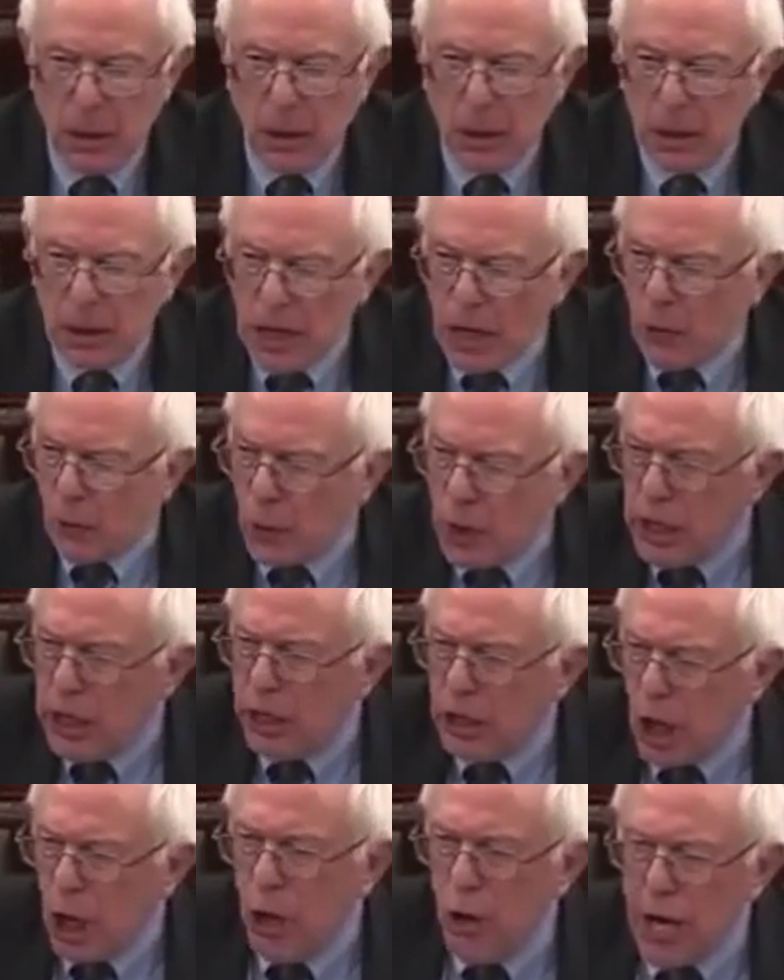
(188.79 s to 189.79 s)
that we
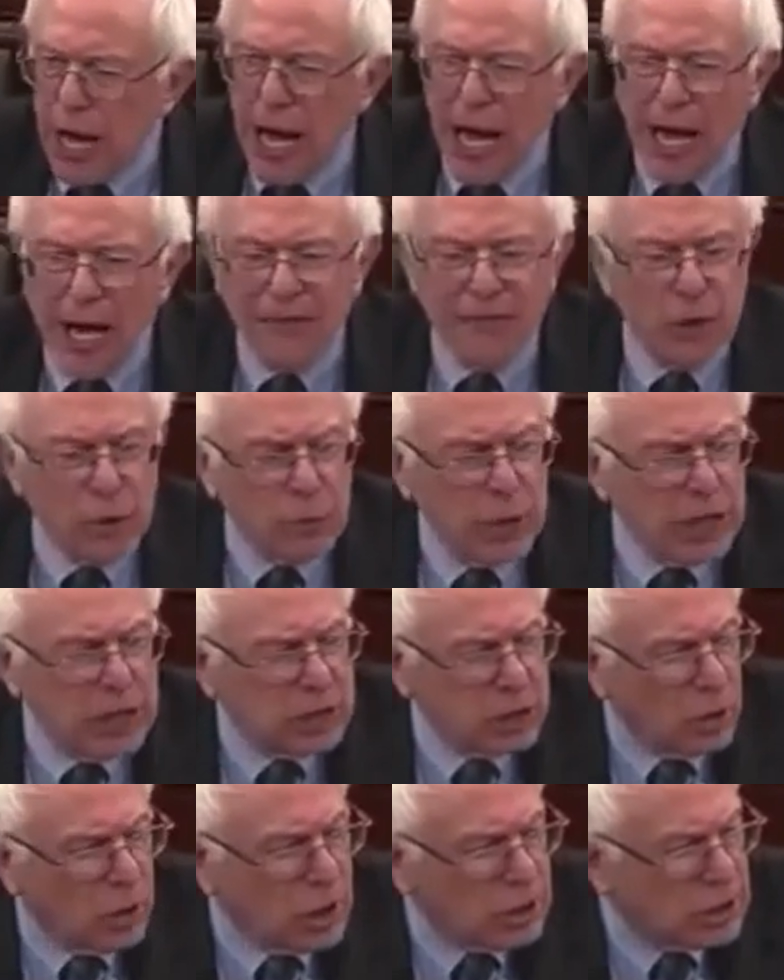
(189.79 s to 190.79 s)
don't have the
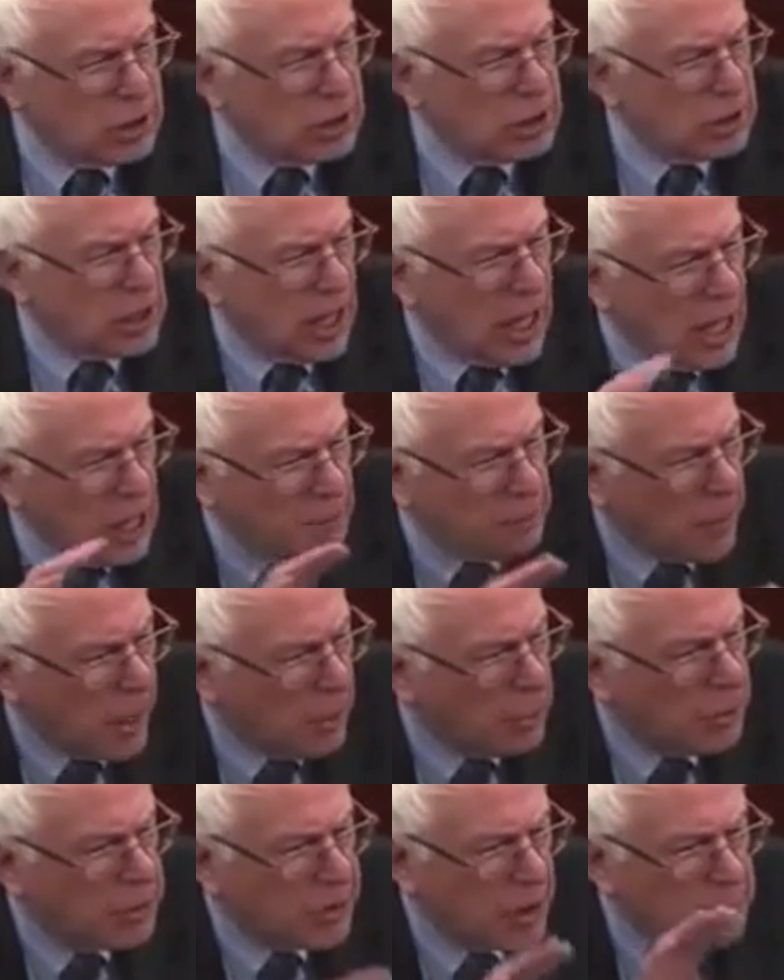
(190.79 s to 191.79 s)
resources to help her
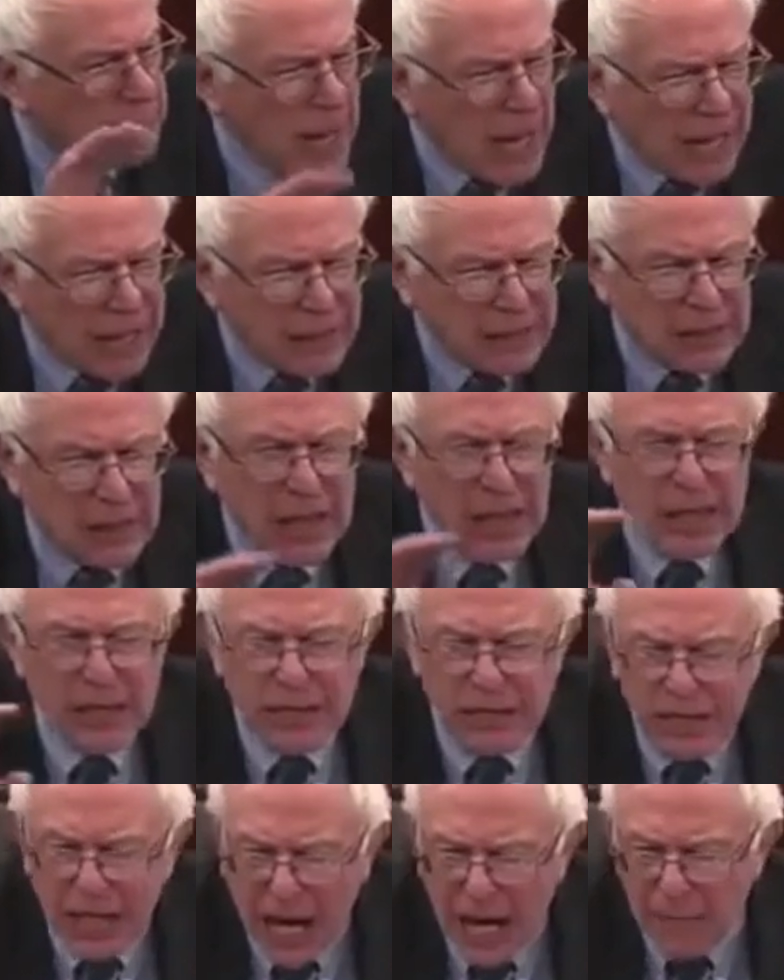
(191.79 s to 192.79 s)
with a modest
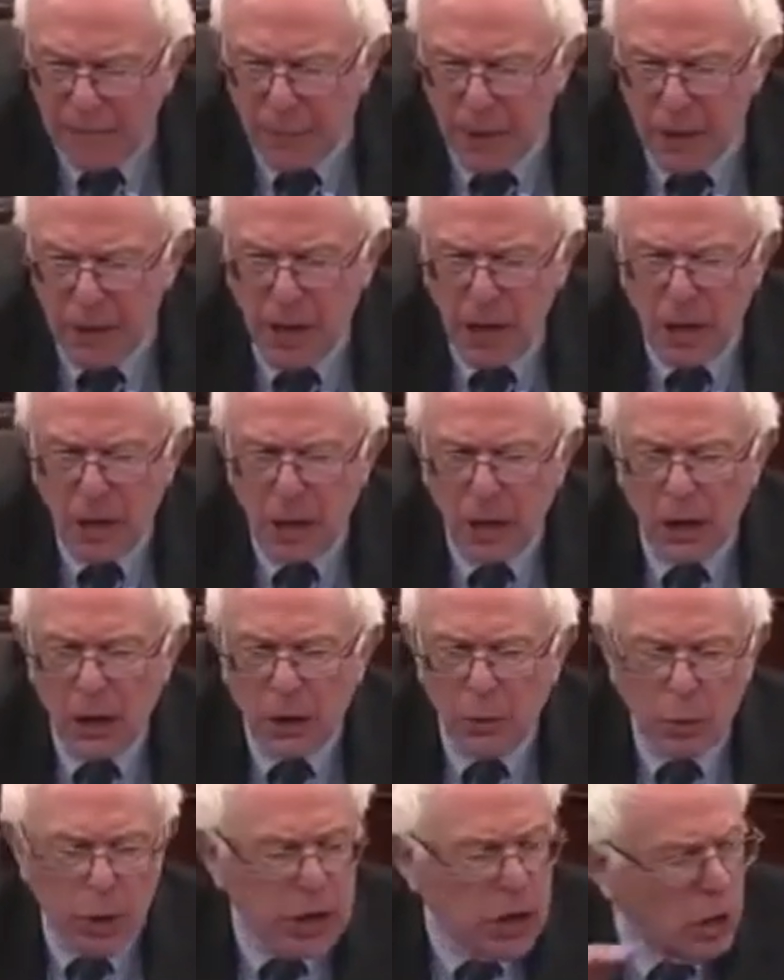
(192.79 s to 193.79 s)
stipend.
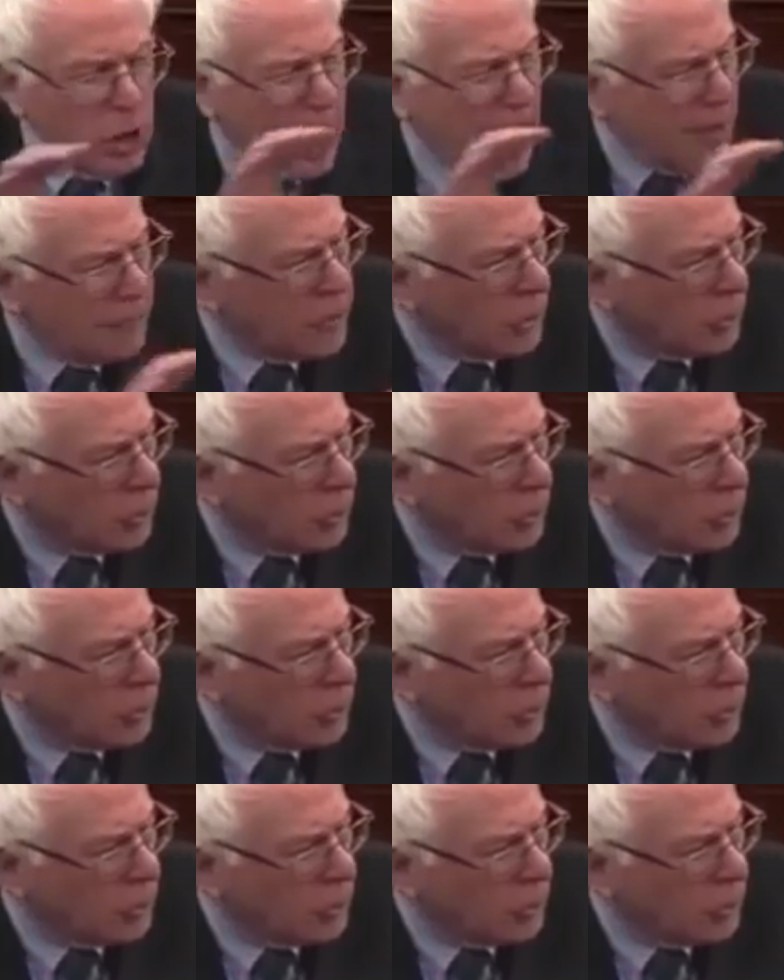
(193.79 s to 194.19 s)
We don't have the